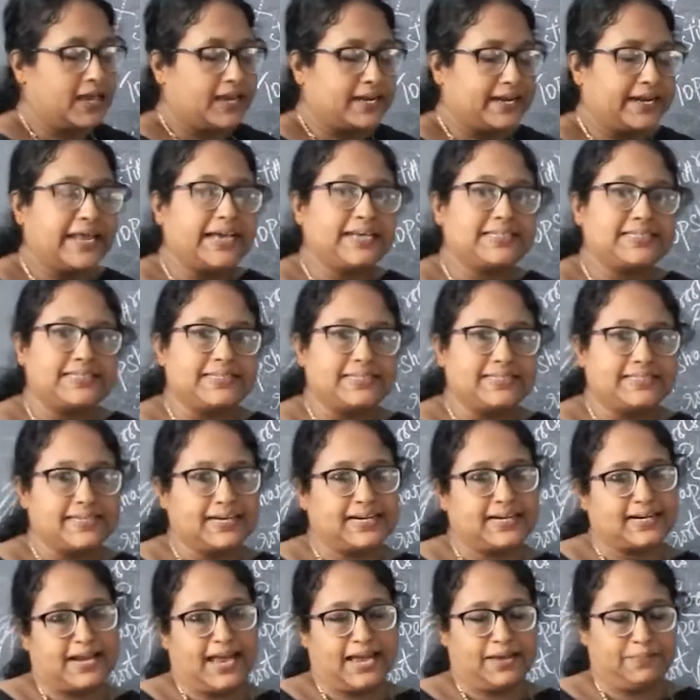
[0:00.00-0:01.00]
Next is the
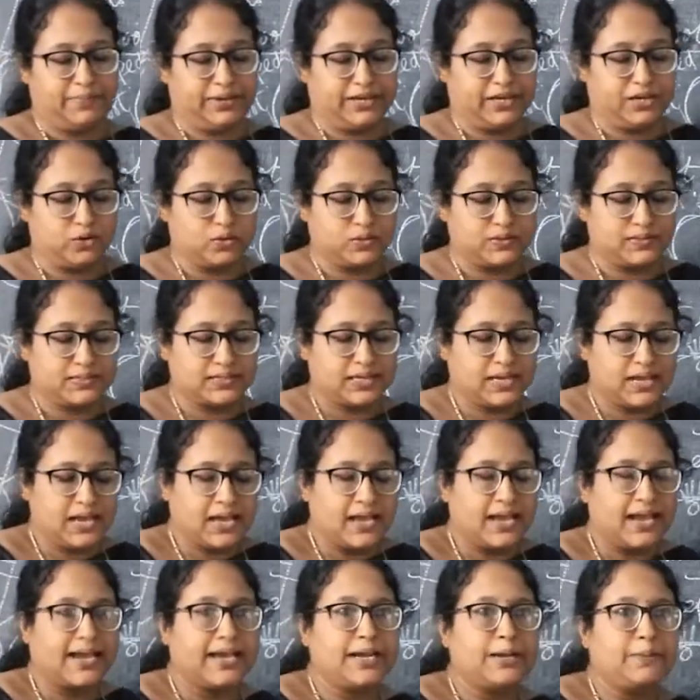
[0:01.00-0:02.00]
climbing roots.
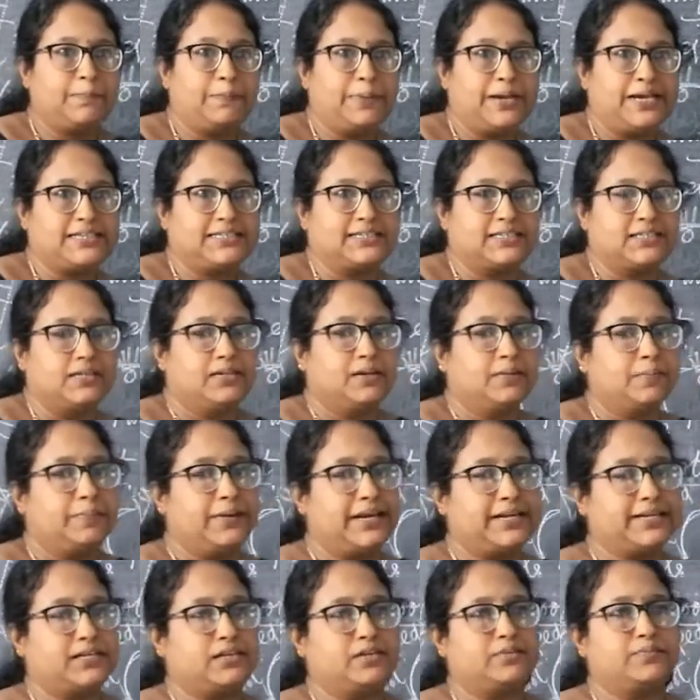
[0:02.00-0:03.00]
In beetle,
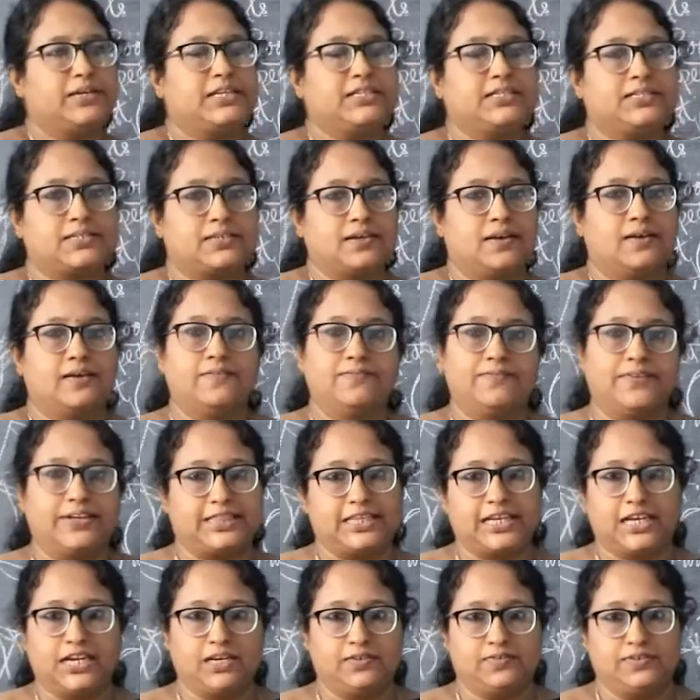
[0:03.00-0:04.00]
beetle means
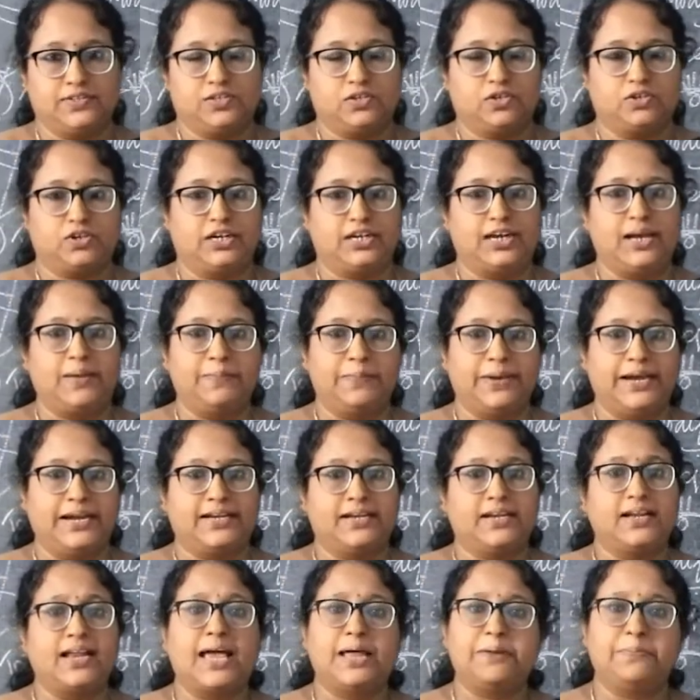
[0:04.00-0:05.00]
beetle
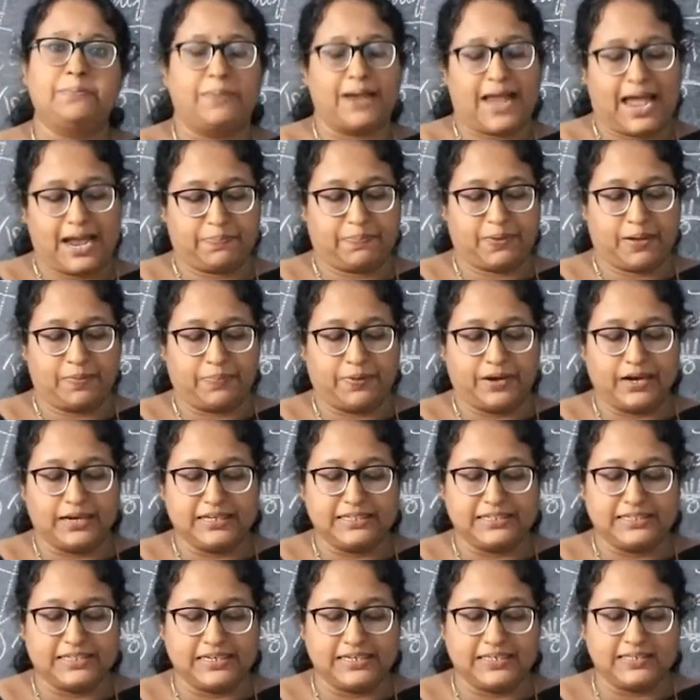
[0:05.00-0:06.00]
and black pepper.
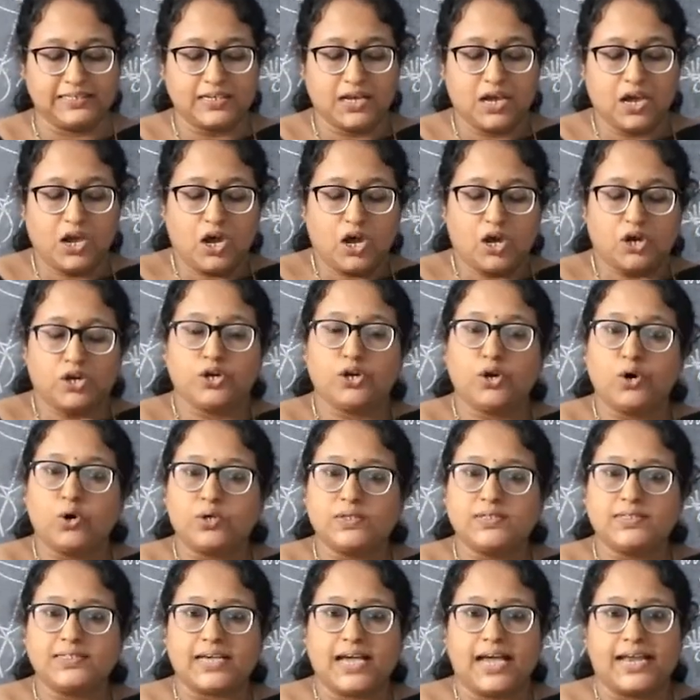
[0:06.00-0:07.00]
In this,
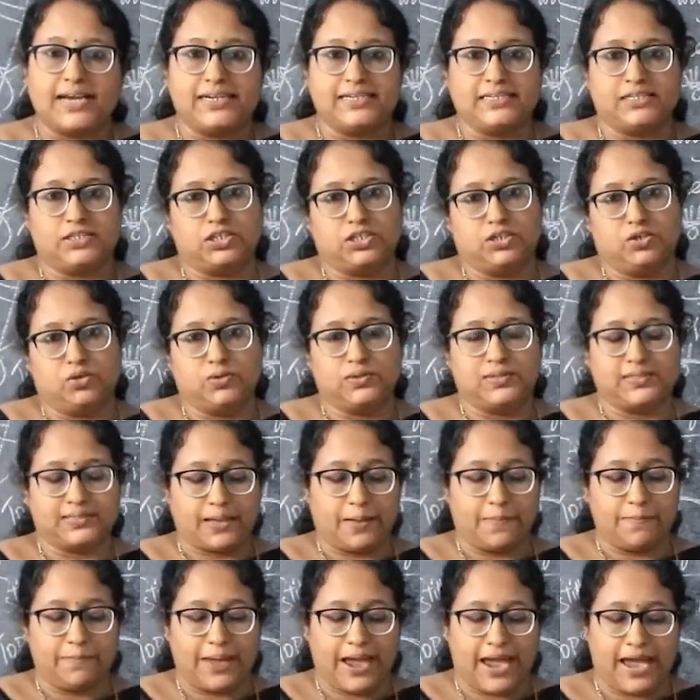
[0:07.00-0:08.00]
nodes and internodes
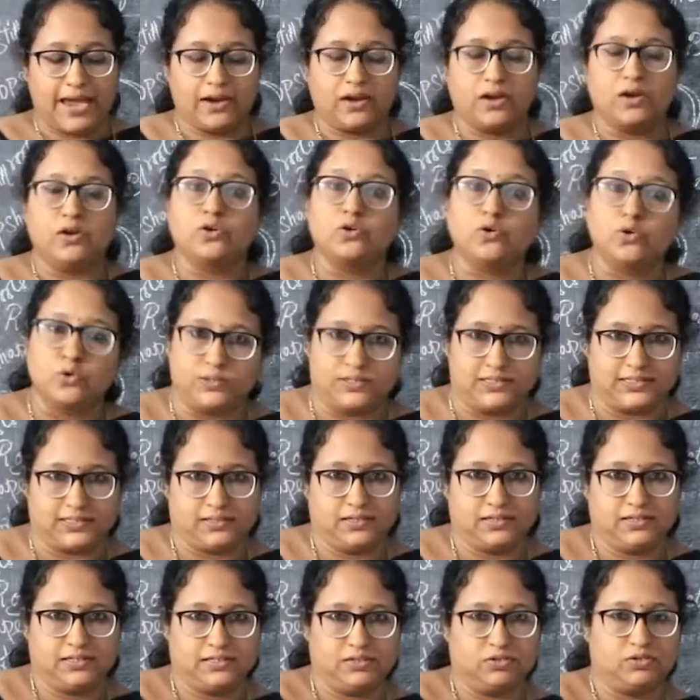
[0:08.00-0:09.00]
bear roots.
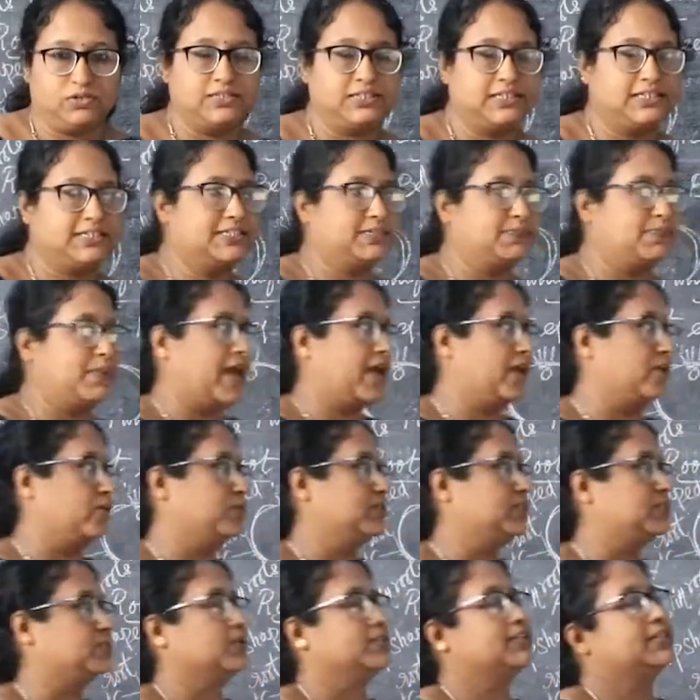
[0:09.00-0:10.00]
Though these bear
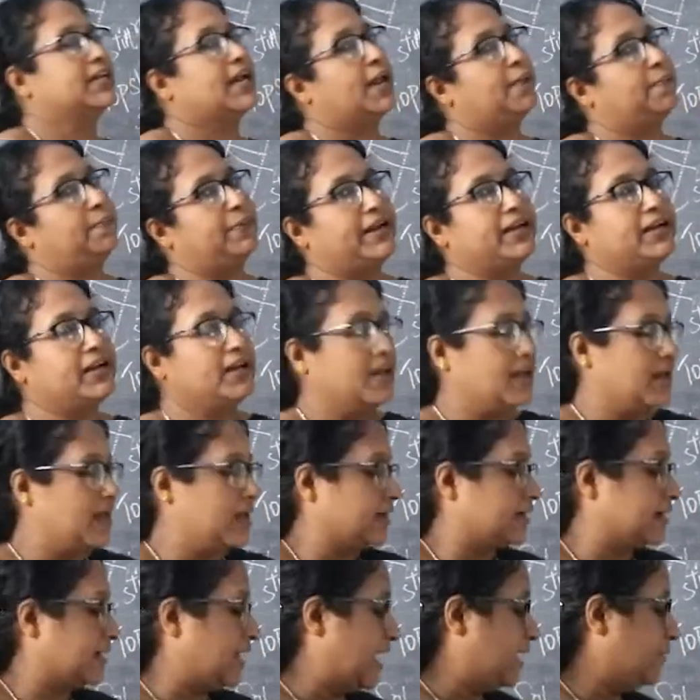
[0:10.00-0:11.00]
roots which help
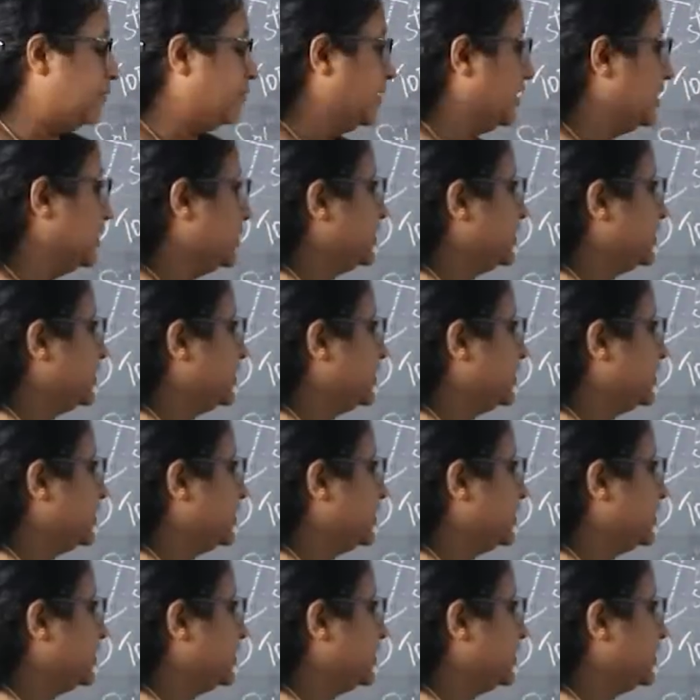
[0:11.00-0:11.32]
in climbing.